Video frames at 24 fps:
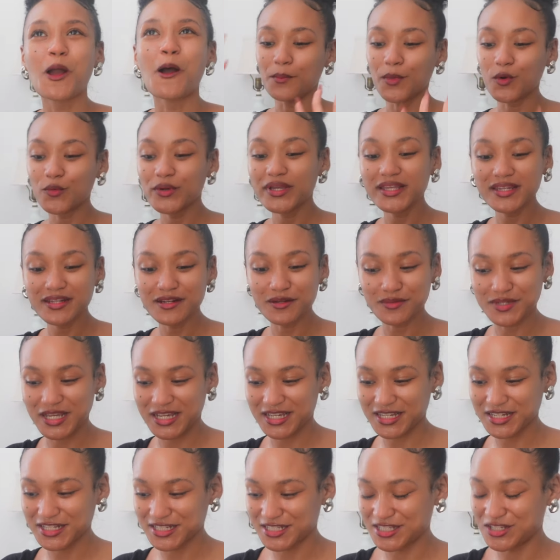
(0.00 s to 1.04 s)
But we ended up
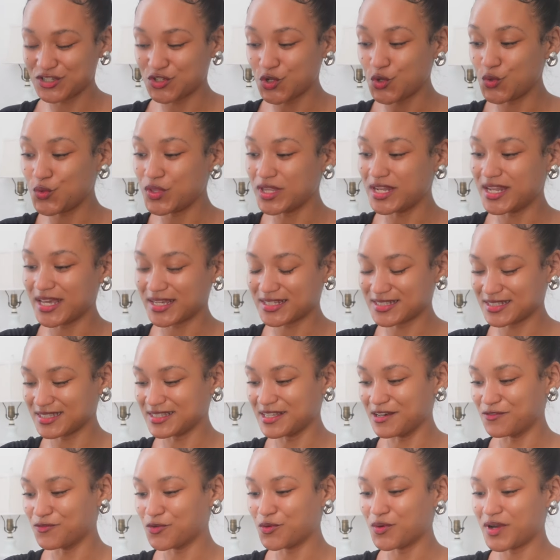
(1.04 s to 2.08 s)
taking it to the next
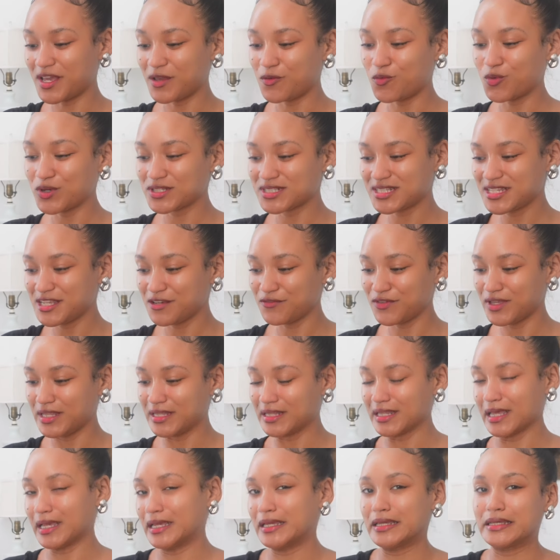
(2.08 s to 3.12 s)
level. It wasn't even
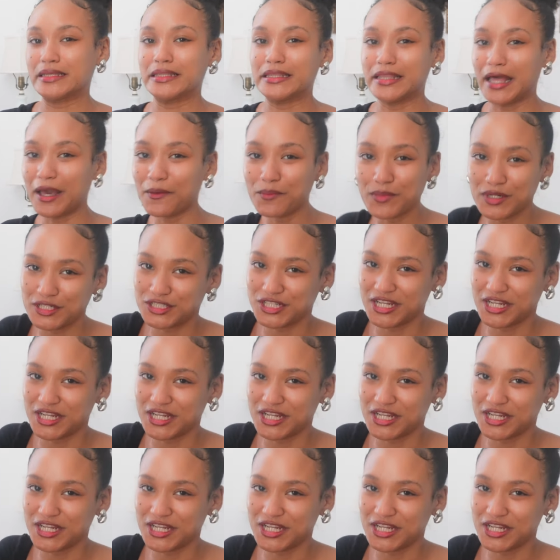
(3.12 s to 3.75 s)
like that much